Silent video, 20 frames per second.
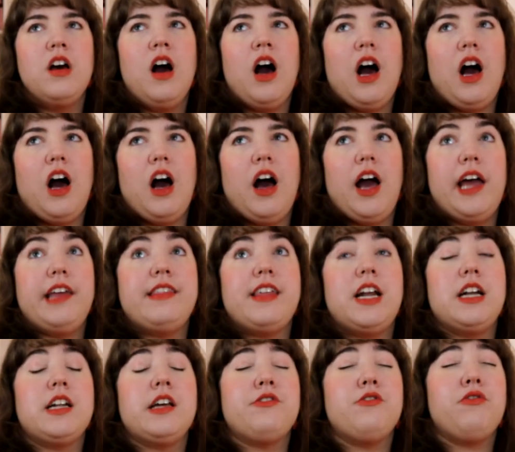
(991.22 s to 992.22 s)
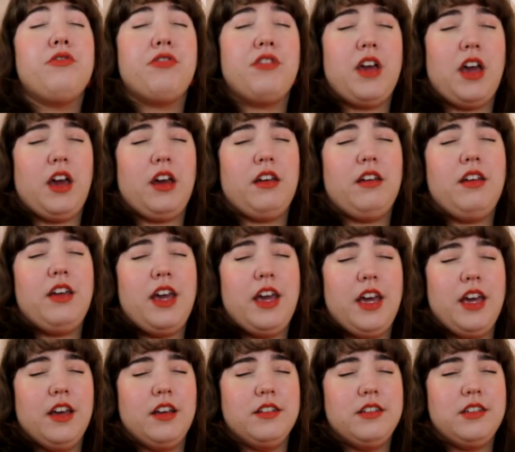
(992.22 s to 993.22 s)
And then another thing
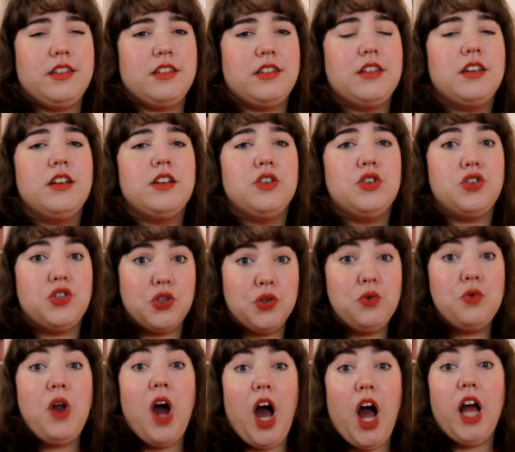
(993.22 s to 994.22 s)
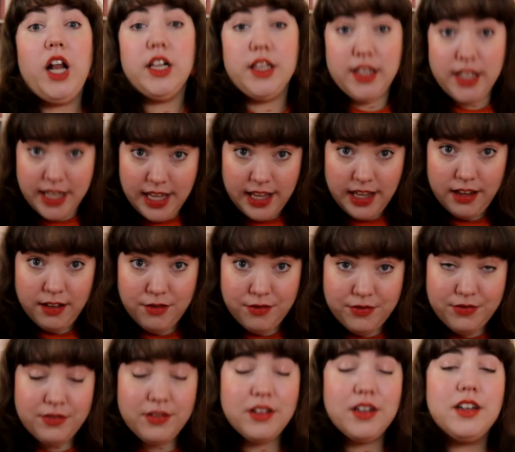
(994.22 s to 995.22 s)
is, do not
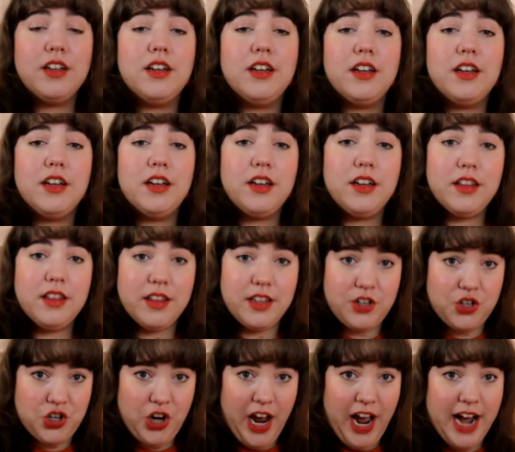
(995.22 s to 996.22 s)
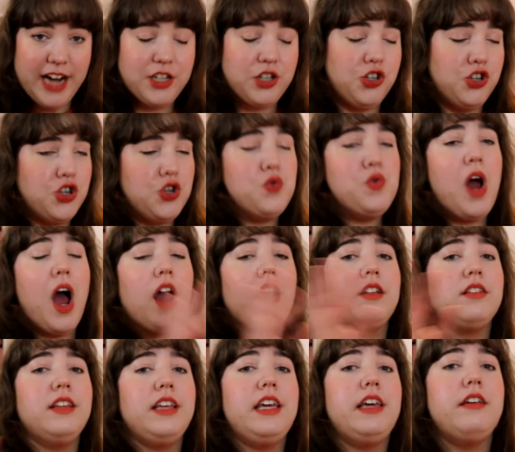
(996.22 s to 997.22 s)
leave the chat. Do
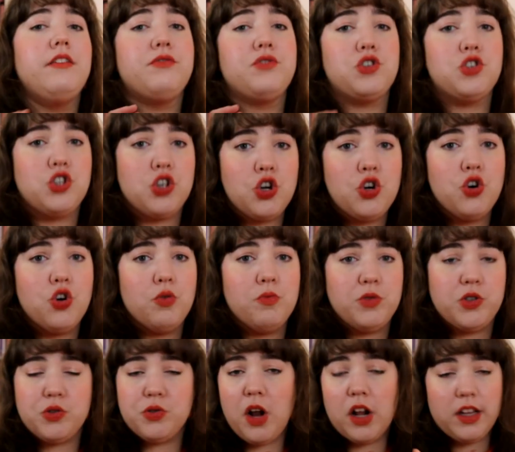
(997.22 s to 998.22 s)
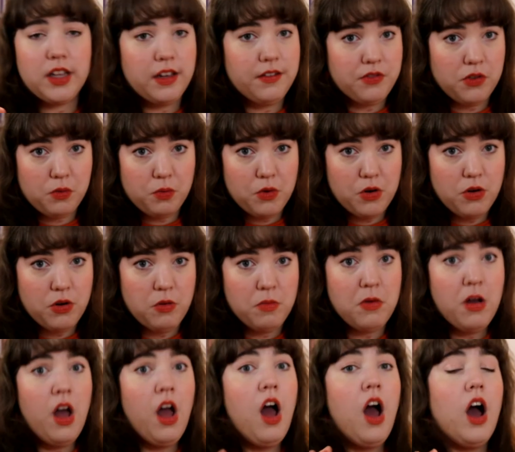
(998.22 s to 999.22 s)
not leave Zoom. Do not leave the
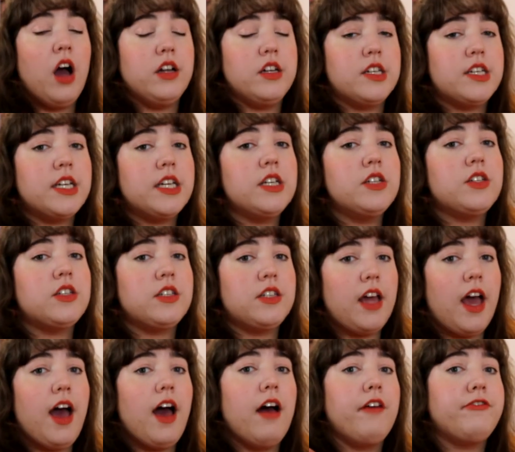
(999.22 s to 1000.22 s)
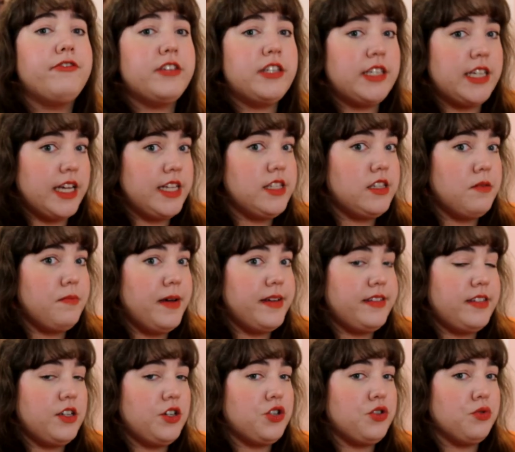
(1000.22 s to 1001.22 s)
room until staff sends a
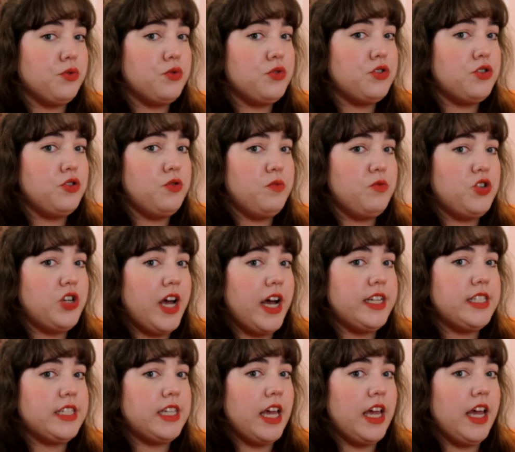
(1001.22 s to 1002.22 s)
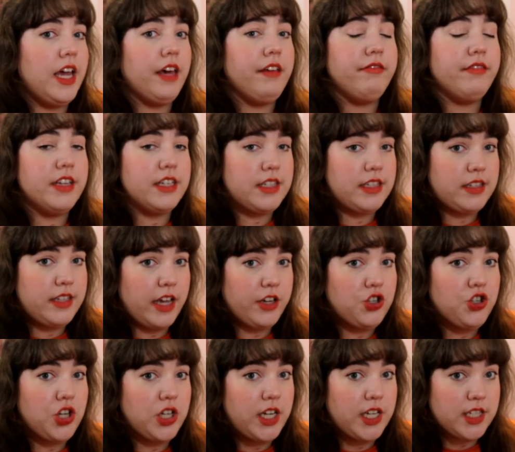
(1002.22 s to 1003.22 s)
message through Zoom chat saying, this
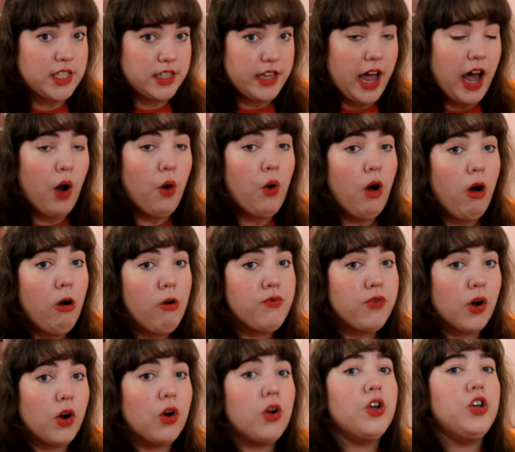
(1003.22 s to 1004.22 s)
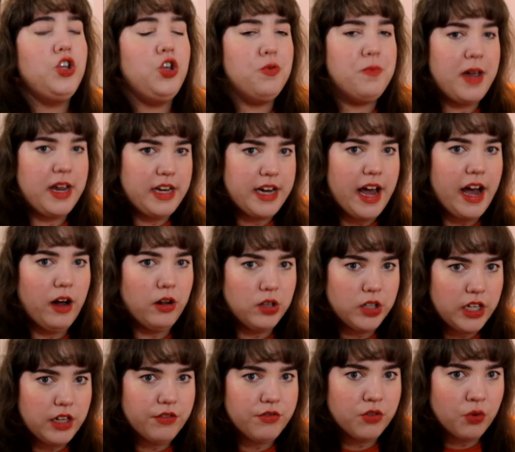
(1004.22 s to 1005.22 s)
session is now over, you may now
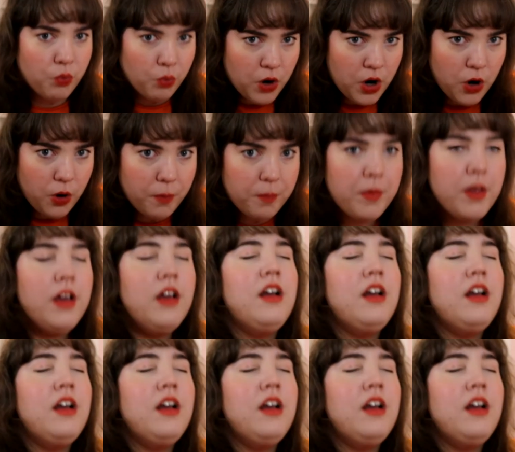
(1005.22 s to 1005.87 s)
leave the room.